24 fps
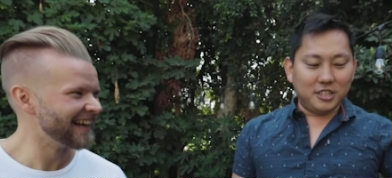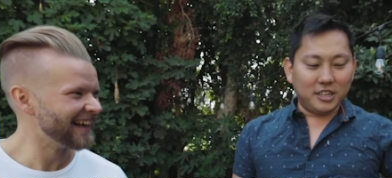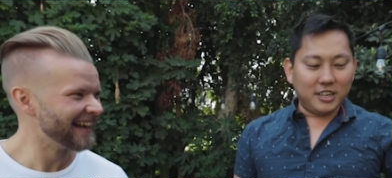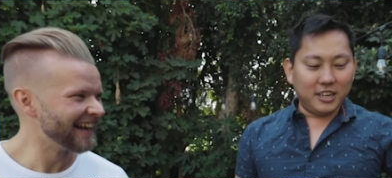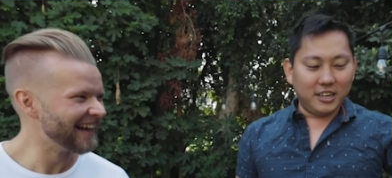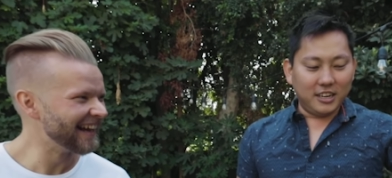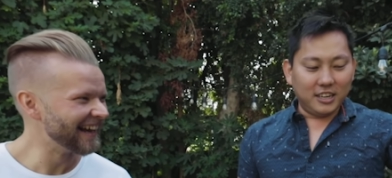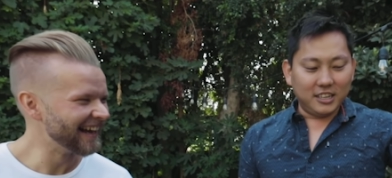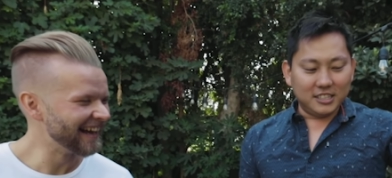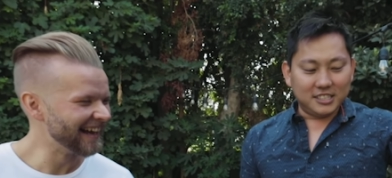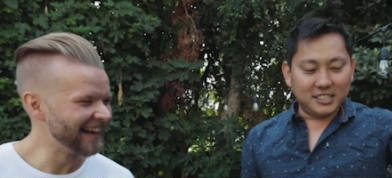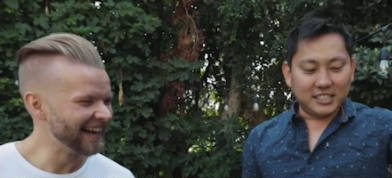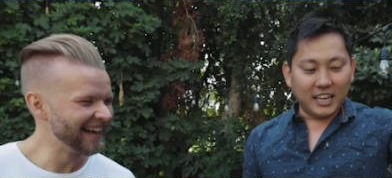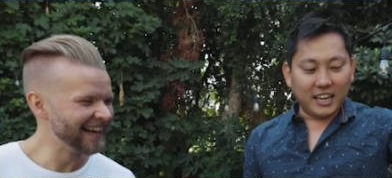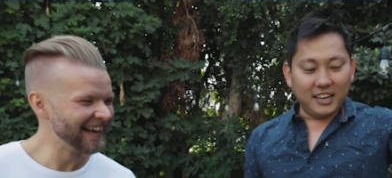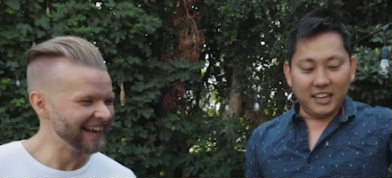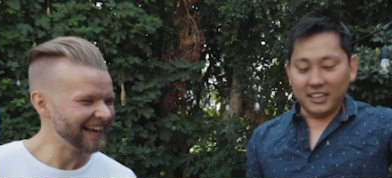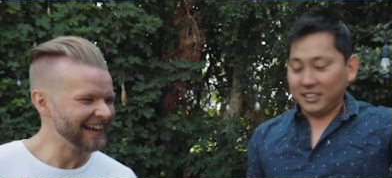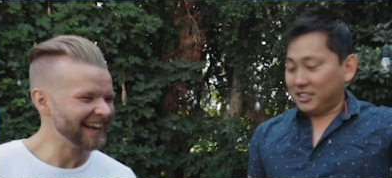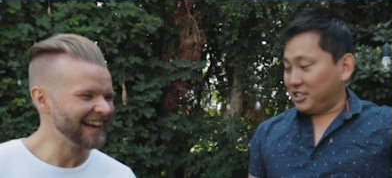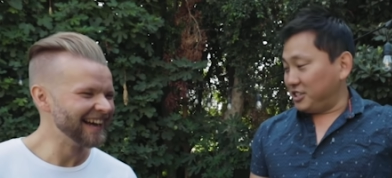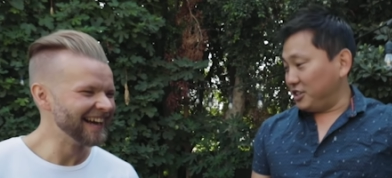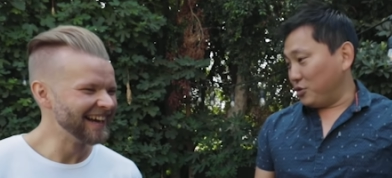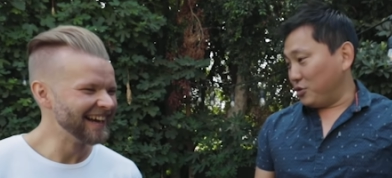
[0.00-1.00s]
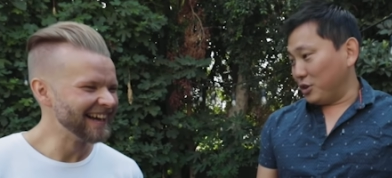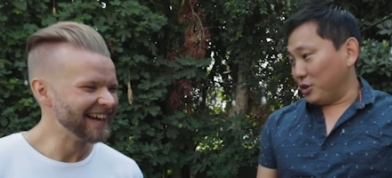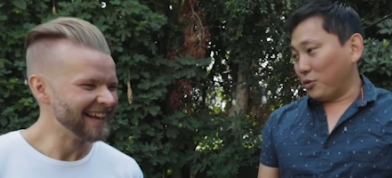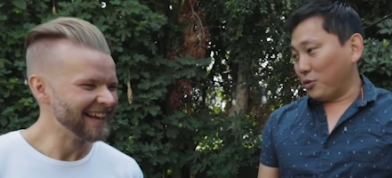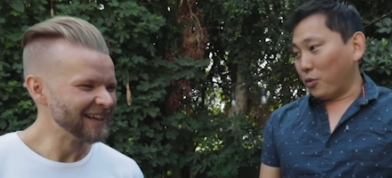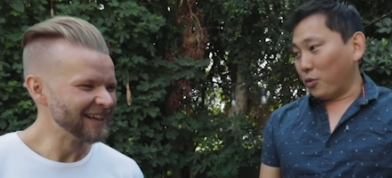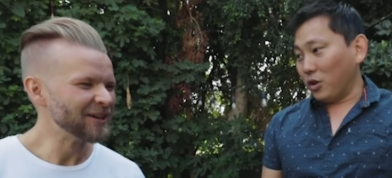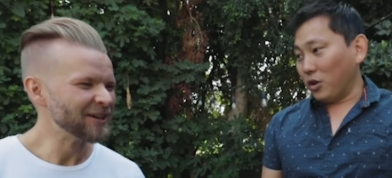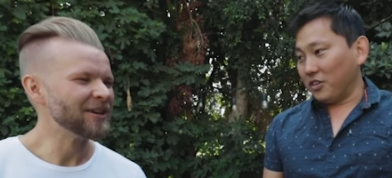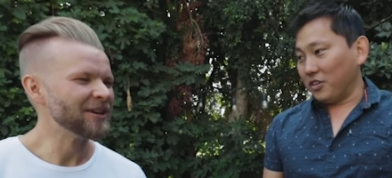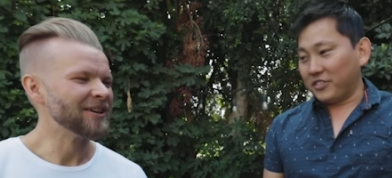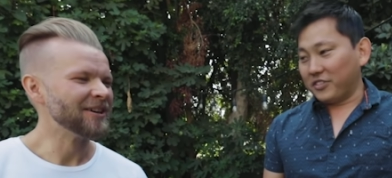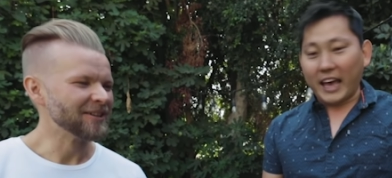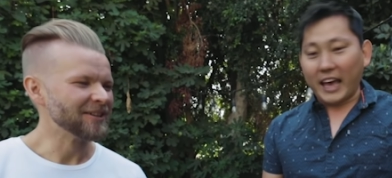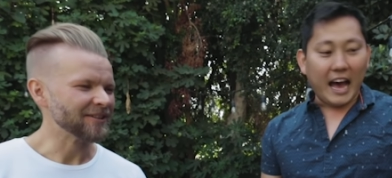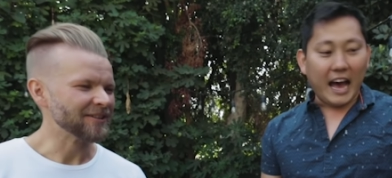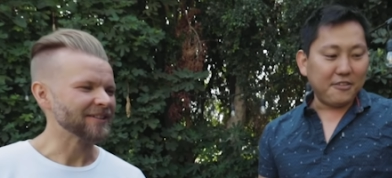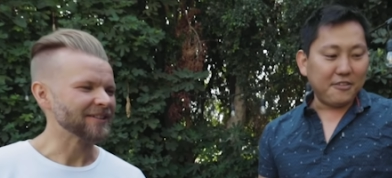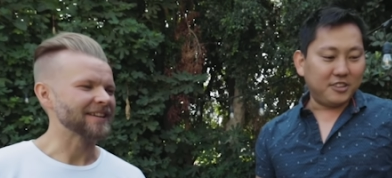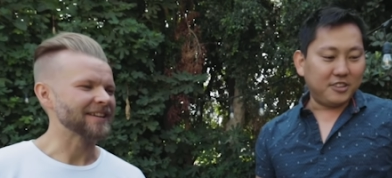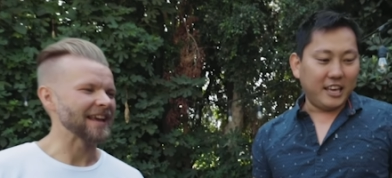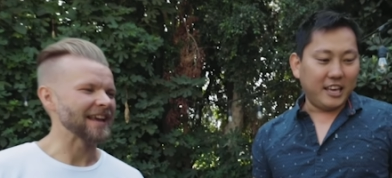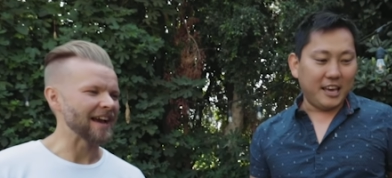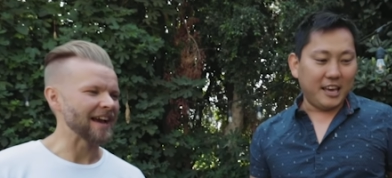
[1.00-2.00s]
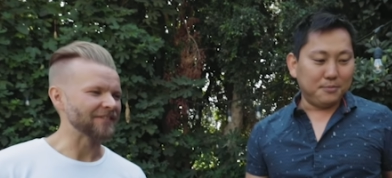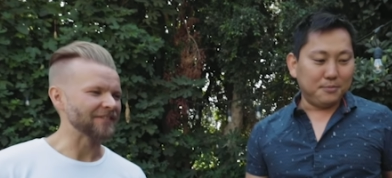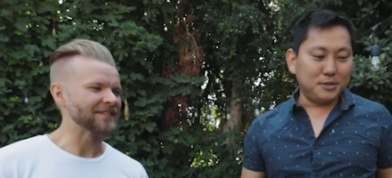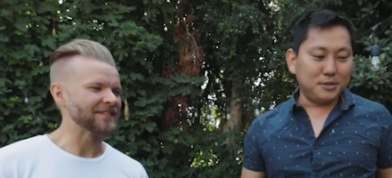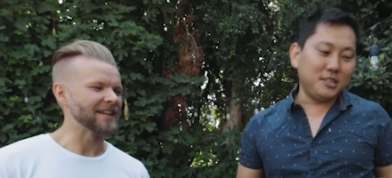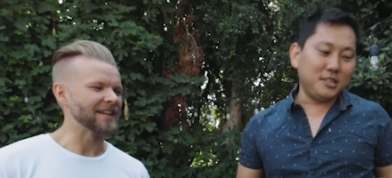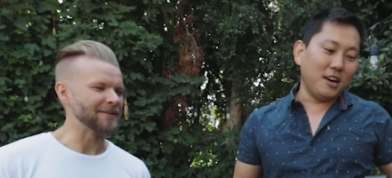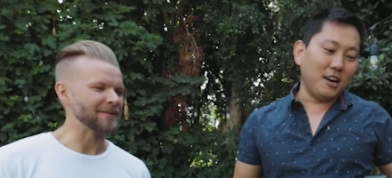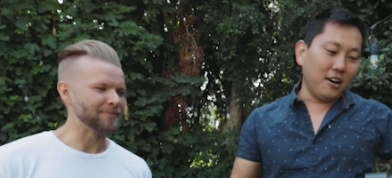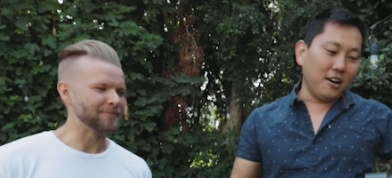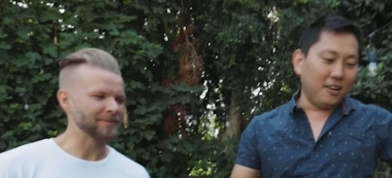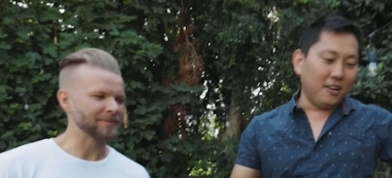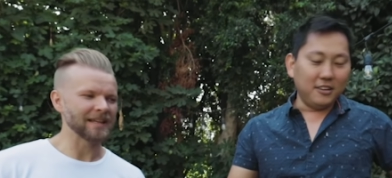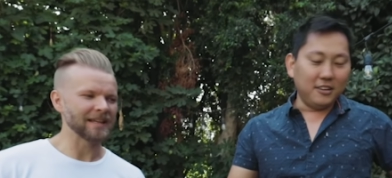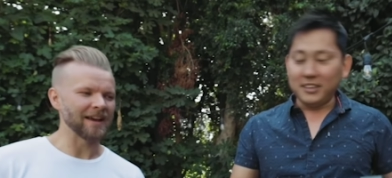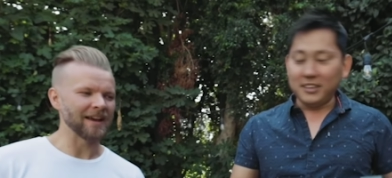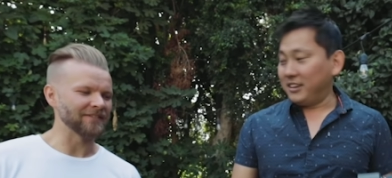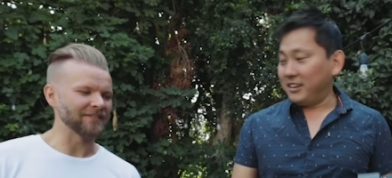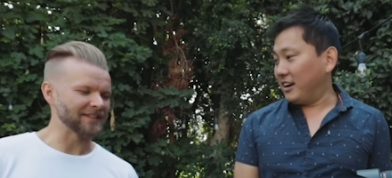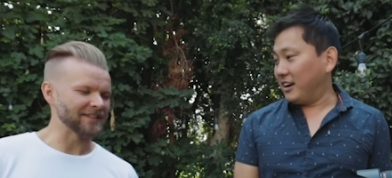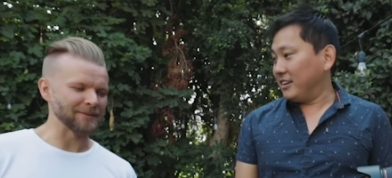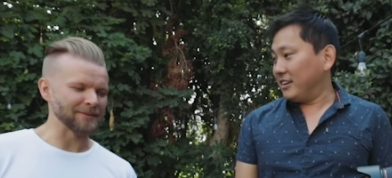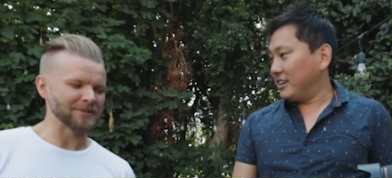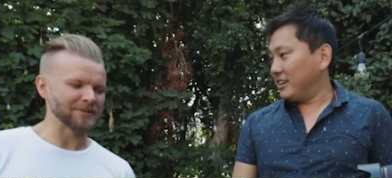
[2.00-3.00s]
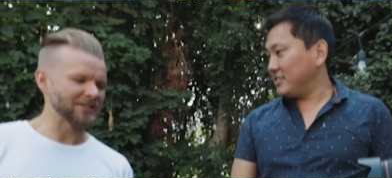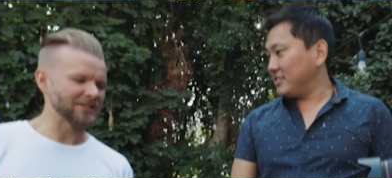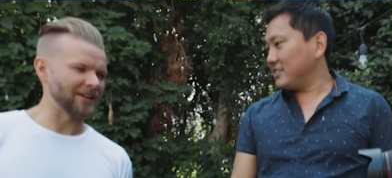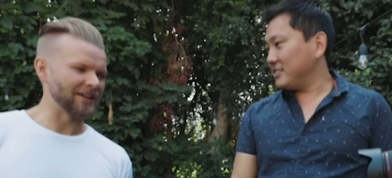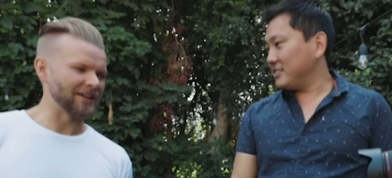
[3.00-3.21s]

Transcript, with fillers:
Speaker 1: on there. Oh, and then after we visited Matti a bunch of times in Toronto,